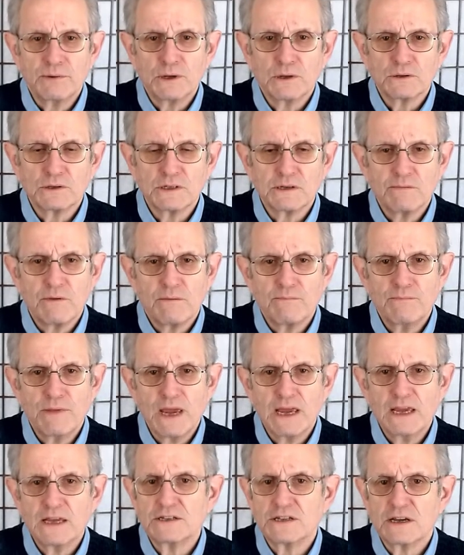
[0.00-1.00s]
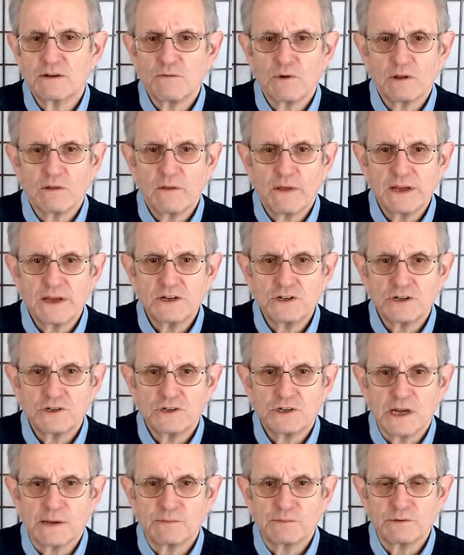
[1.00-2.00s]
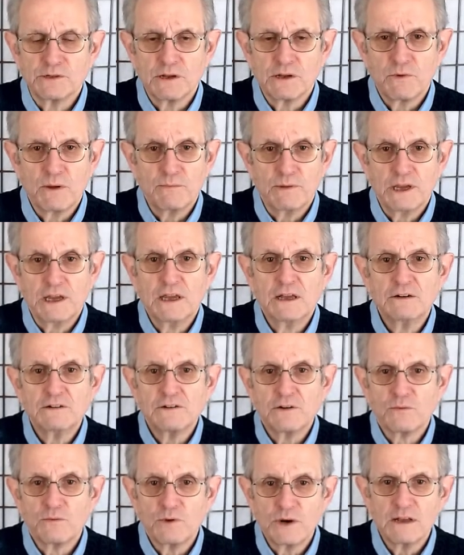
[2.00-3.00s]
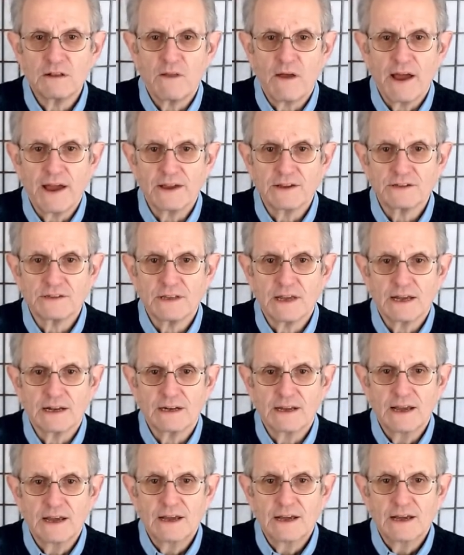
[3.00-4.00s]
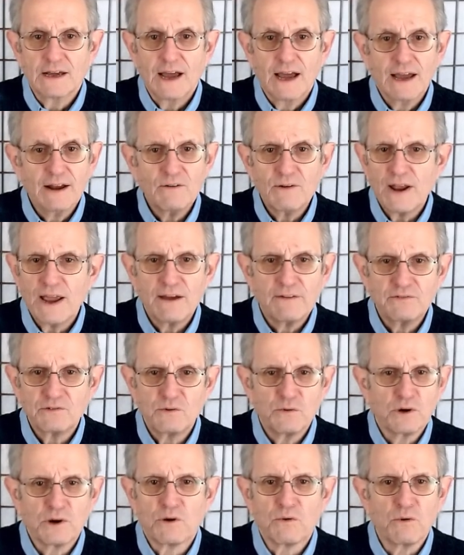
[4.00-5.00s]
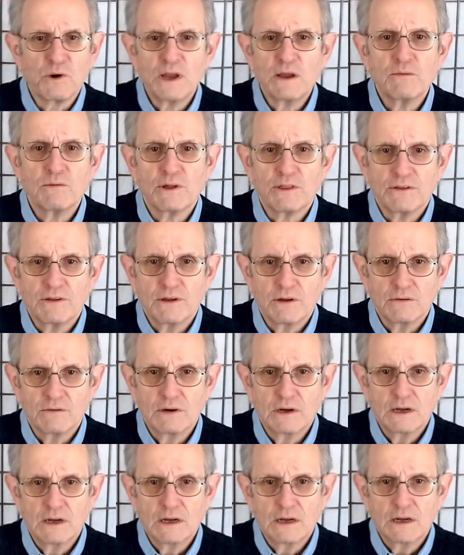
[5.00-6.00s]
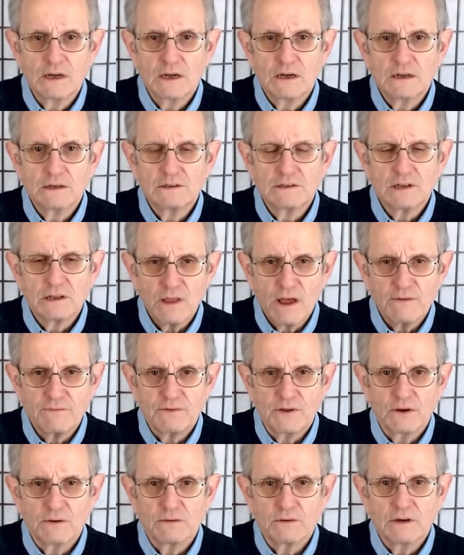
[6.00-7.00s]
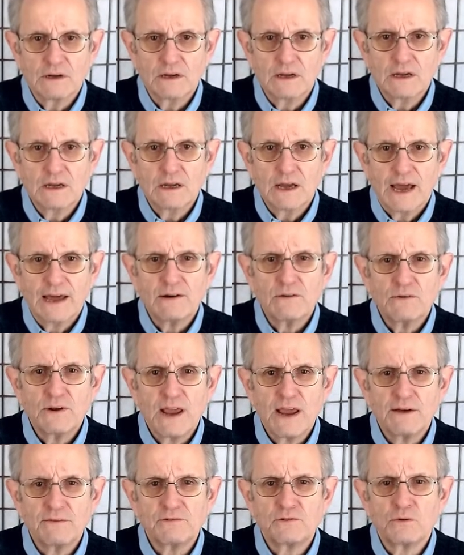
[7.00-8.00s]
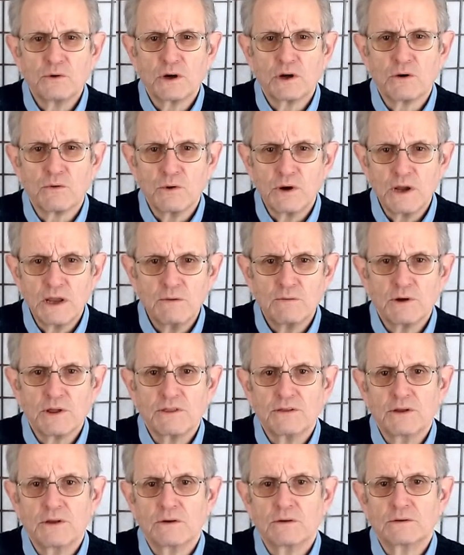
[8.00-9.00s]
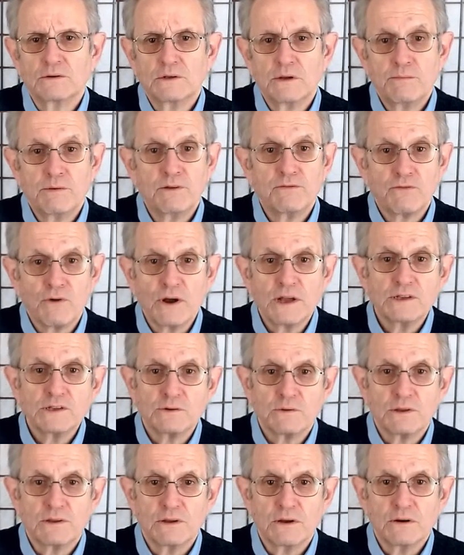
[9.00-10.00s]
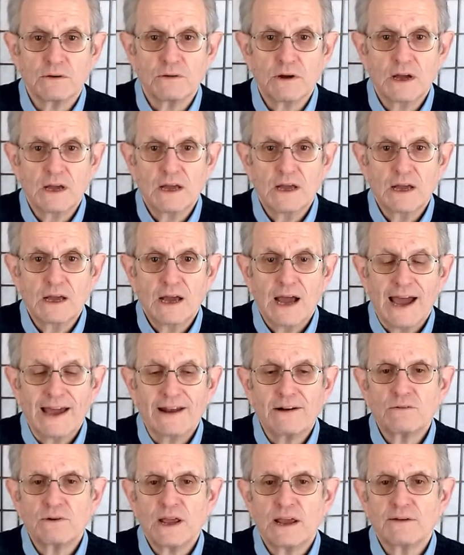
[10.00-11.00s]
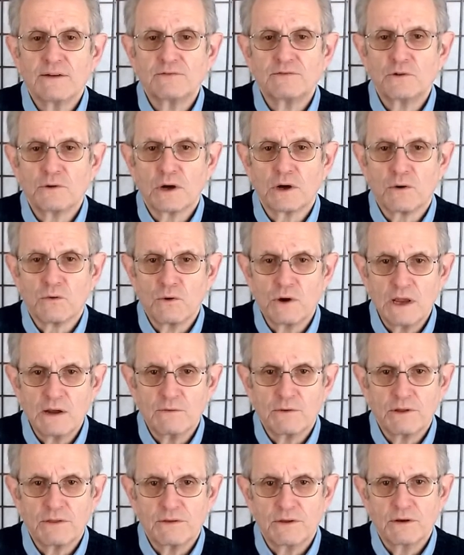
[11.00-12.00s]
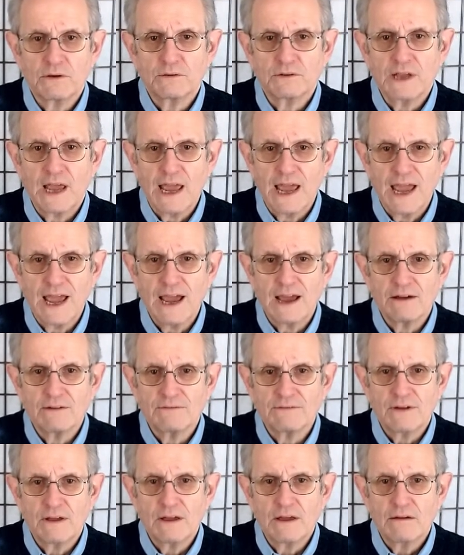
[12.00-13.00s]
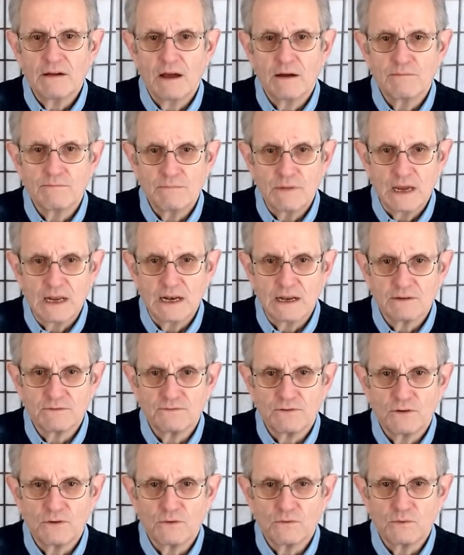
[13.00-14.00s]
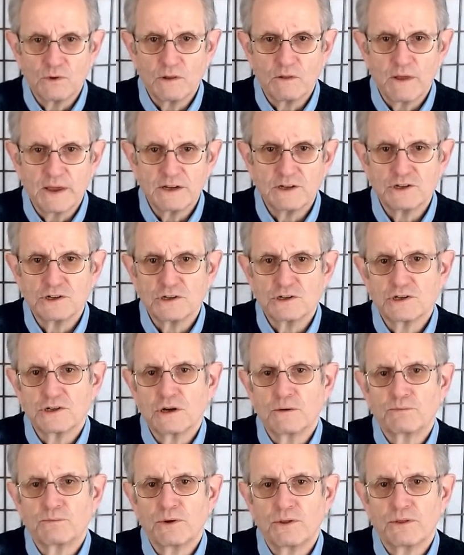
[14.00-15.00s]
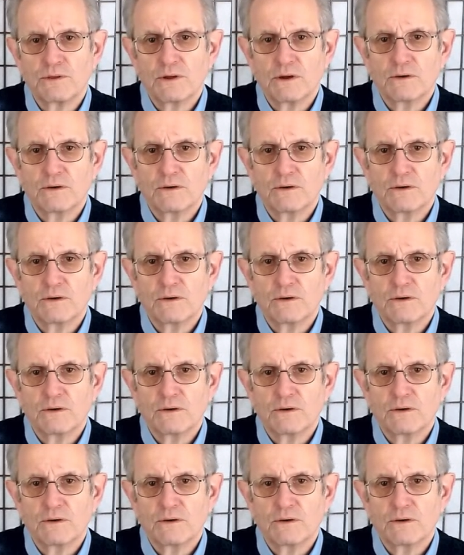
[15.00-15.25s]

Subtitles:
some amazing relationships, and we begin to realize that I don't have to agree with you to love you. I don't have to agree with you to be friends with you. I don't have to agree with you to have a meaningful relationship with you.